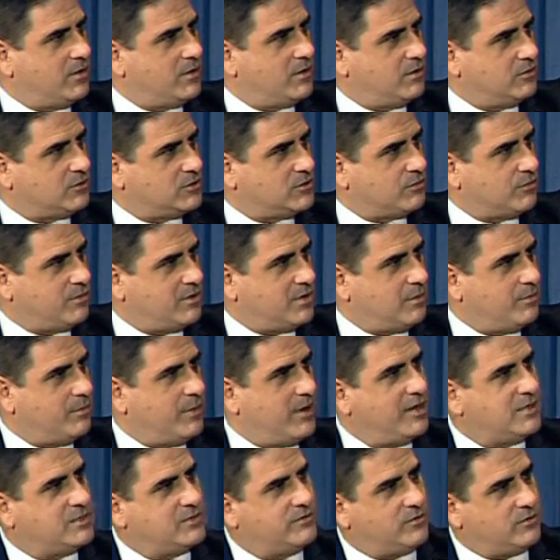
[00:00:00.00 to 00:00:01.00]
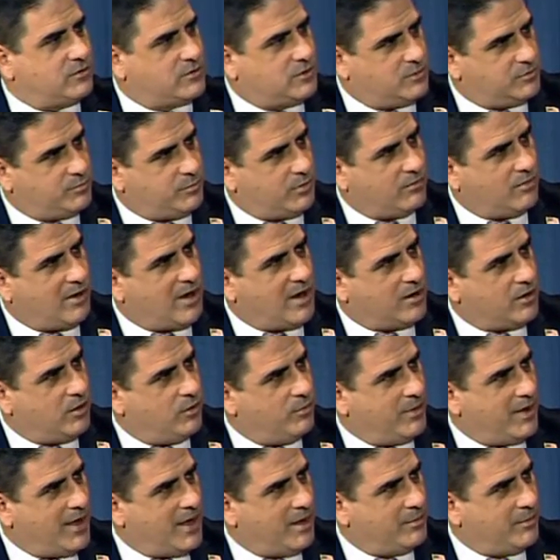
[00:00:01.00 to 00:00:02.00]
those three debates versus Barack
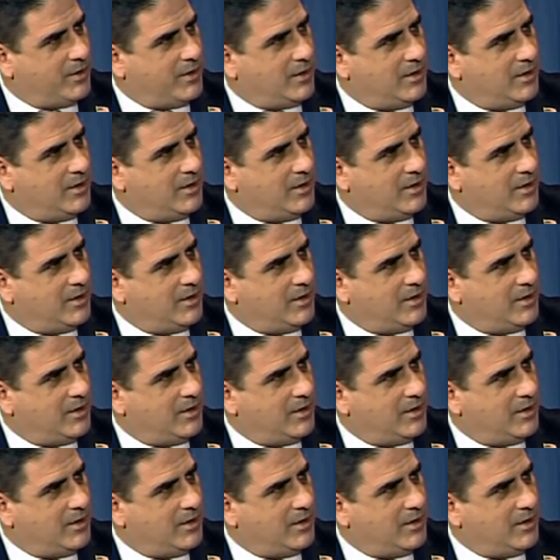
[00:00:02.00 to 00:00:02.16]
Obama.